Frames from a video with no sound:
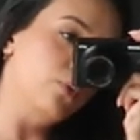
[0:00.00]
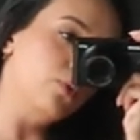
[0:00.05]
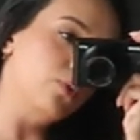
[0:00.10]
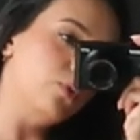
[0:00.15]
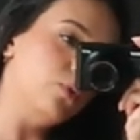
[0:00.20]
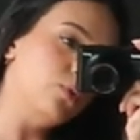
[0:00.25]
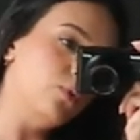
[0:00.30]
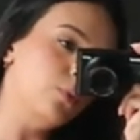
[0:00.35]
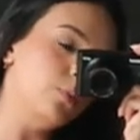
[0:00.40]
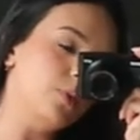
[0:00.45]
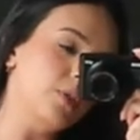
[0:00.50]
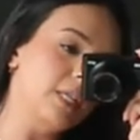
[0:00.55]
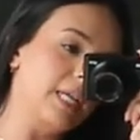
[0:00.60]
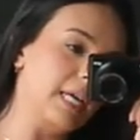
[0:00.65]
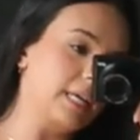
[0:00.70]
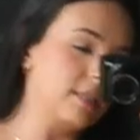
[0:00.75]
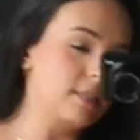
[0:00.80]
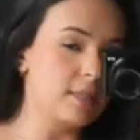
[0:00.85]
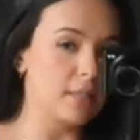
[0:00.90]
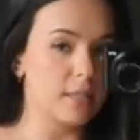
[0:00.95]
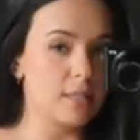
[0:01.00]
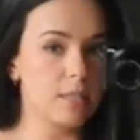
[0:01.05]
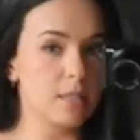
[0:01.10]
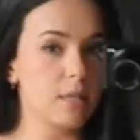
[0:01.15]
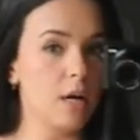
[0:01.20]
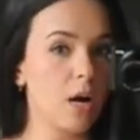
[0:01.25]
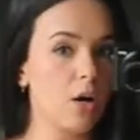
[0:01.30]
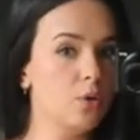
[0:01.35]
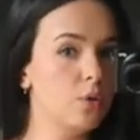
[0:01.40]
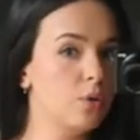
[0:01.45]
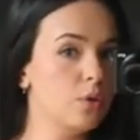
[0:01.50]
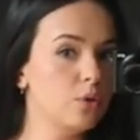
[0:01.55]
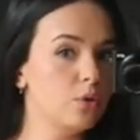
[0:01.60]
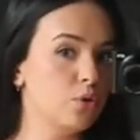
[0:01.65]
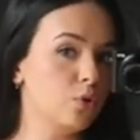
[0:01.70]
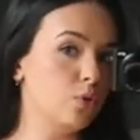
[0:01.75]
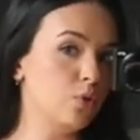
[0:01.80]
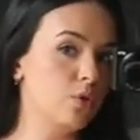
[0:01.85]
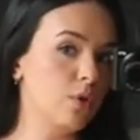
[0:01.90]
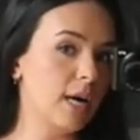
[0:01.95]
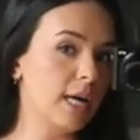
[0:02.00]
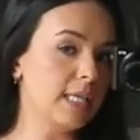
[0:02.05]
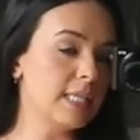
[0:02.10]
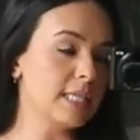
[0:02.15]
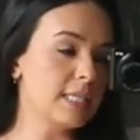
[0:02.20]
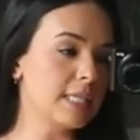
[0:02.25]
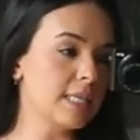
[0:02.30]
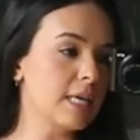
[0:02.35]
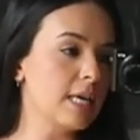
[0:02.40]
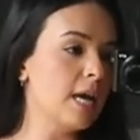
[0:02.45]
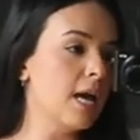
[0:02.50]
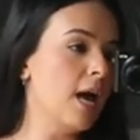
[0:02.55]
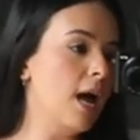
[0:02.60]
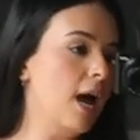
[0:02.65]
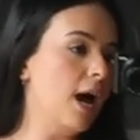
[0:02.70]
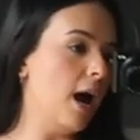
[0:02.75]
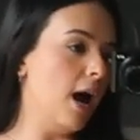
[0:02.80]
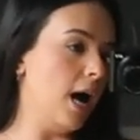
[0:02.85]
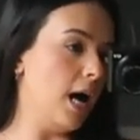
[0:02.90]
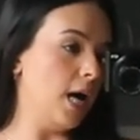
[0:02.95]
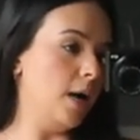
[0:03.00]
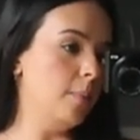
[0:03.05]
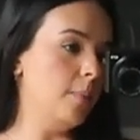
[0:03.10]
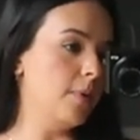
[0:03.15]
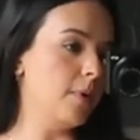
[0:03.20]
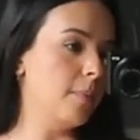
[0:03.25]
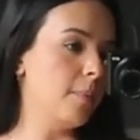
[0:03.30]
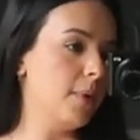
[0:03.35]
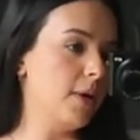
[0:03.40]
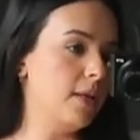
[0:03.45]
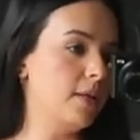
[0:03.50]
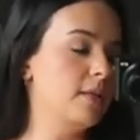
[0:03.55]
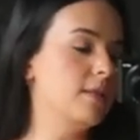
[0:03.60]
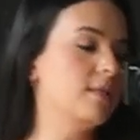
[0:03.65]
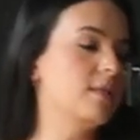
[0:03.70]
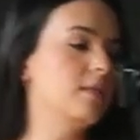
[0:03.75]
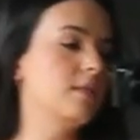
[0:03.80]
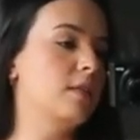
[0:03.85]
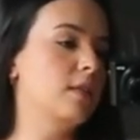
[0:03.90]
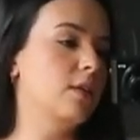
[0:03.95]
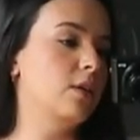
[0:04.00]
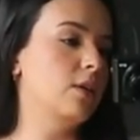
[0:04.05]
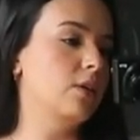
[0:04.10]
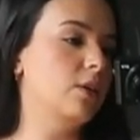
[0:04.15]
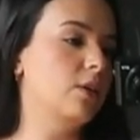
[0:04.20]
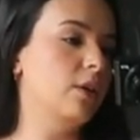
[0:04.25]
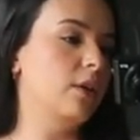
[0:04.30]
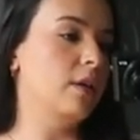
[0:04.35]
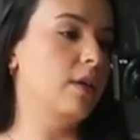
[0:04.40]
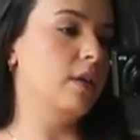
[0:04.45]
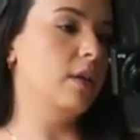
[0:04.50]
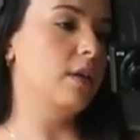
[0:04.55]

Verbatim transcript: super nice. Like it's not too dressed up, but it still